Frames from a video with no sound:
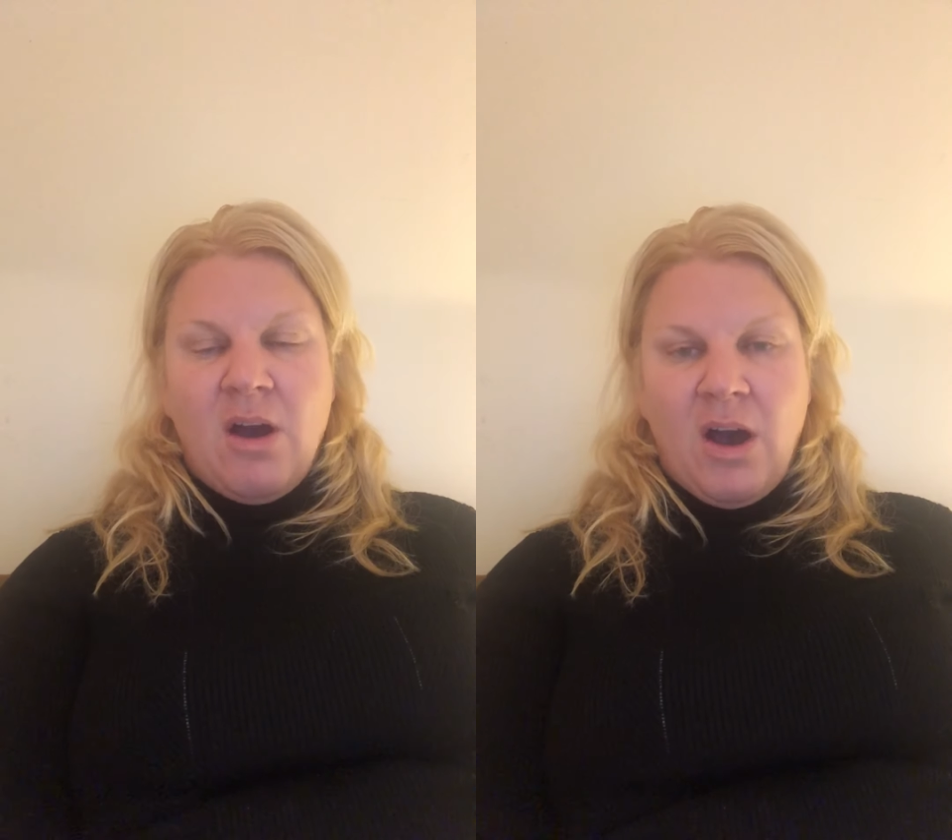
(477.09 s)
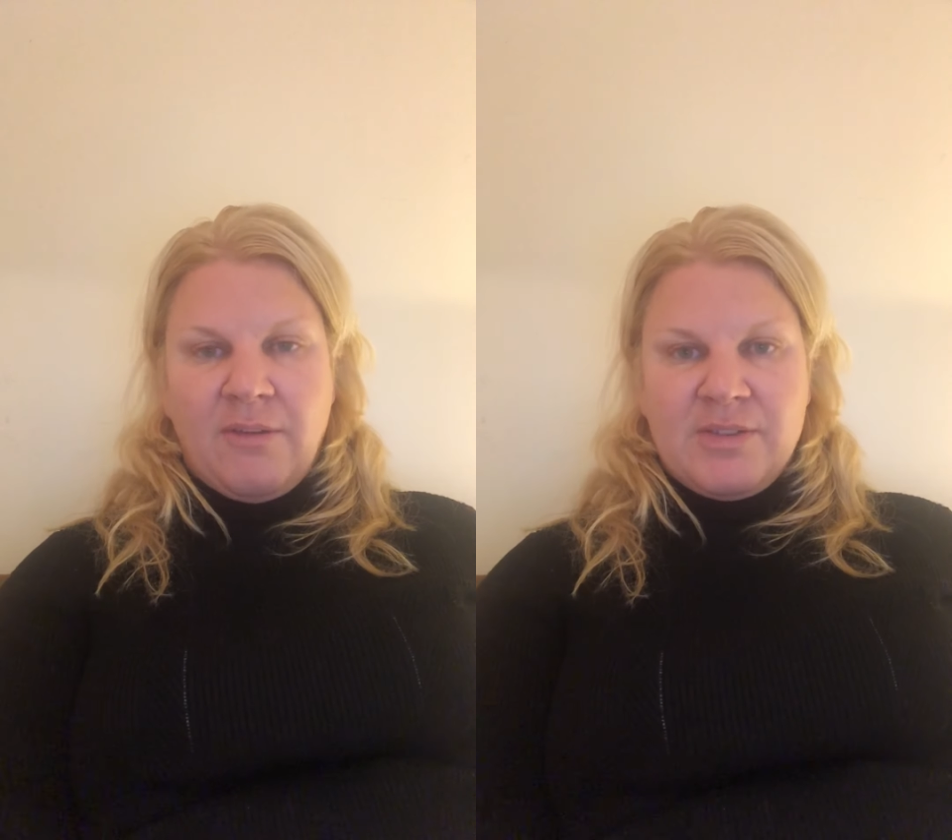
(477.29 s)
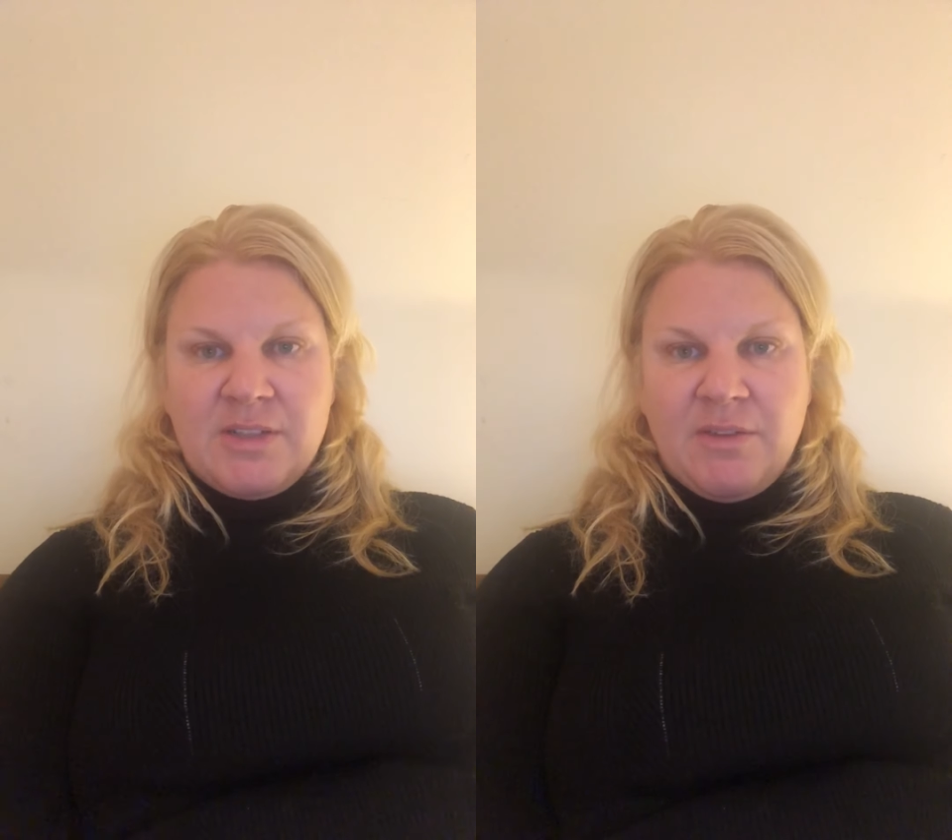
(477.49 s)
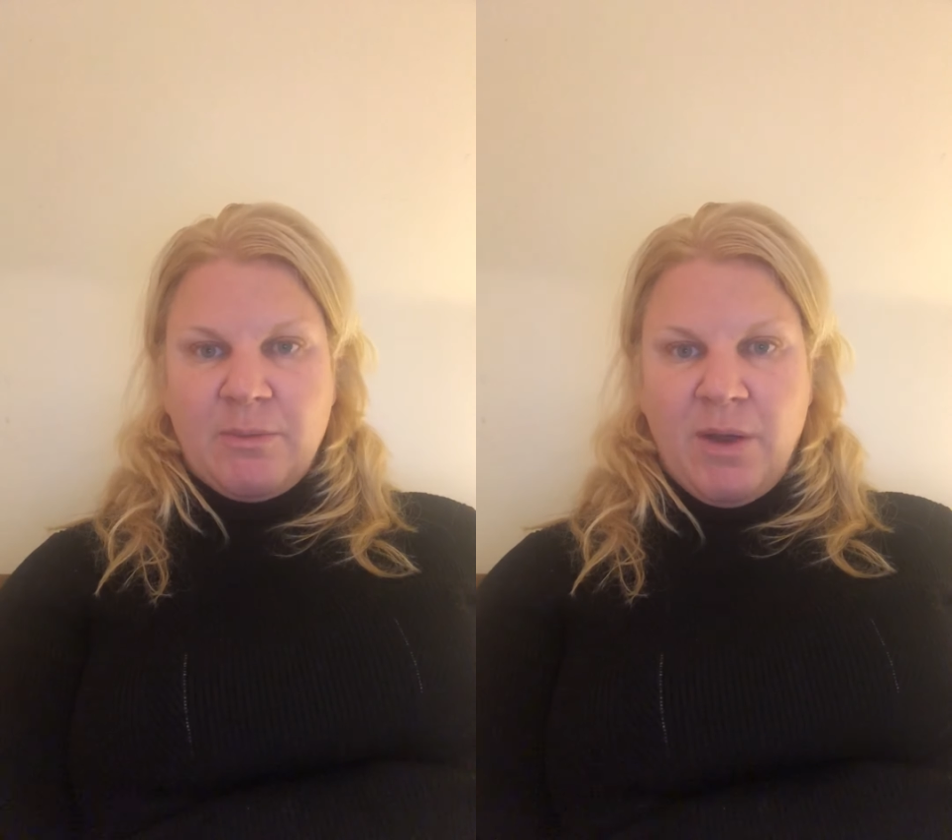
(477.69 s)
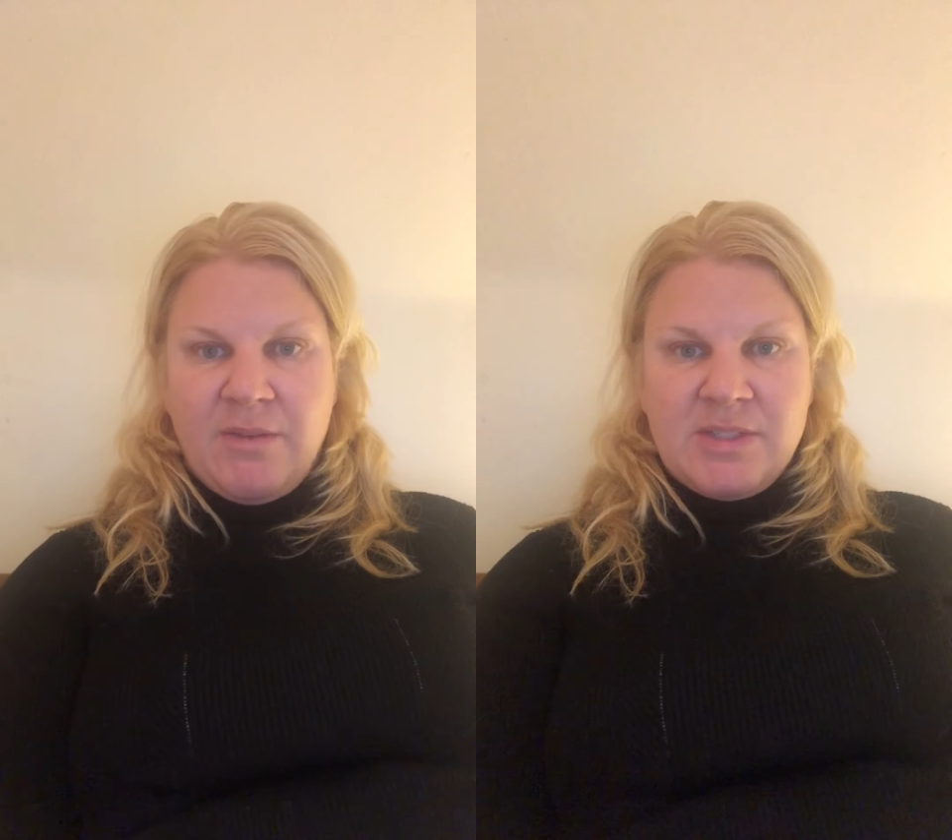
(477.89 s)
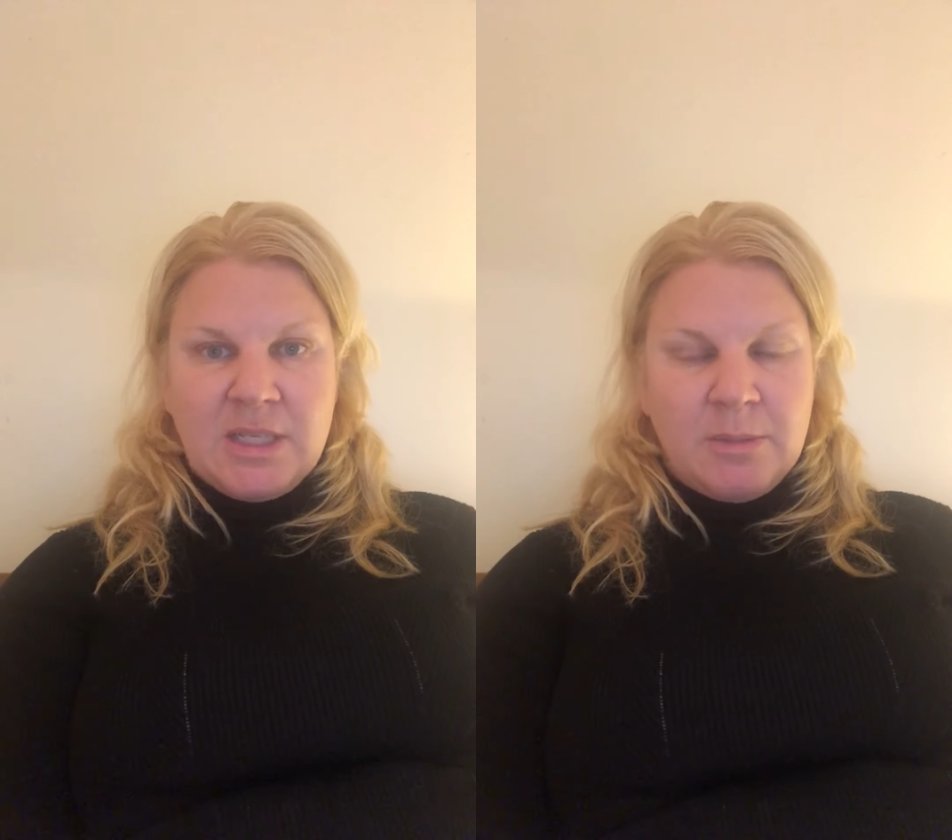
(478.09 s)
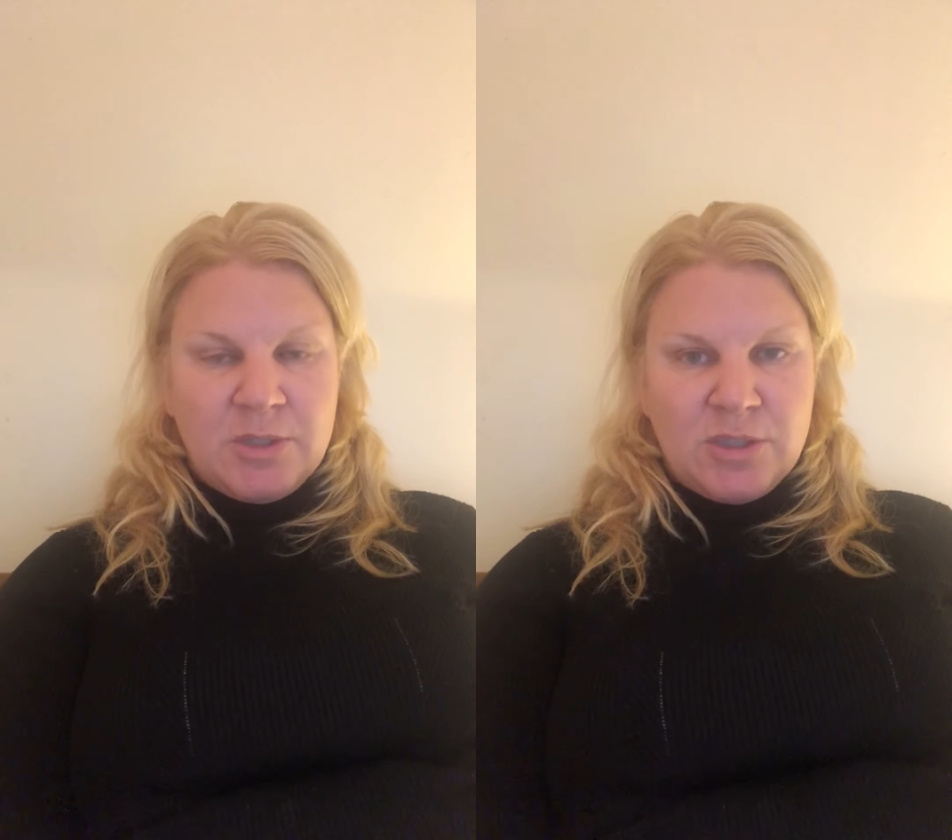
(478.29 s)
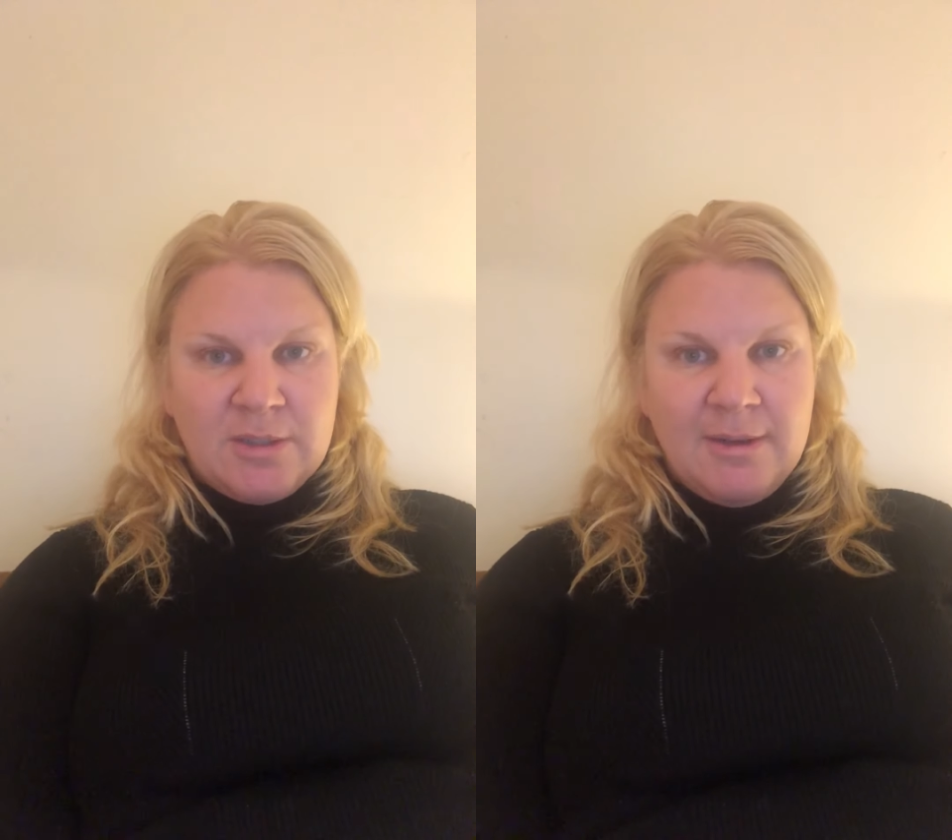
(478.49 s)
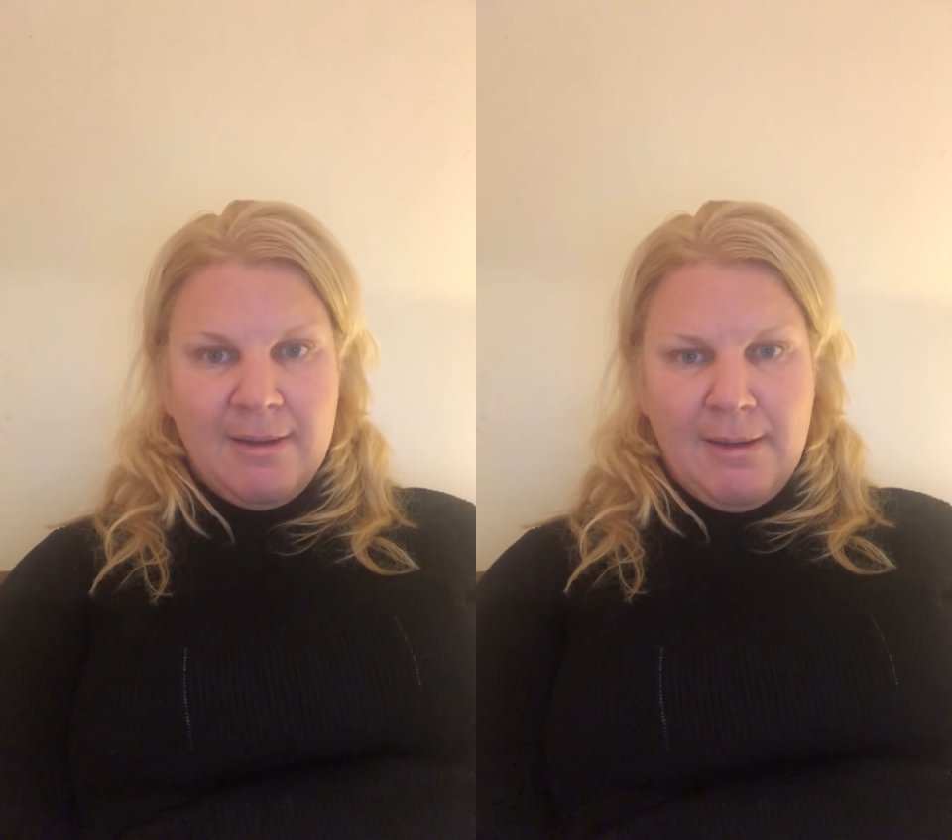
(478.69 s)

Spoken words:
Office of the Privacy Commissioner.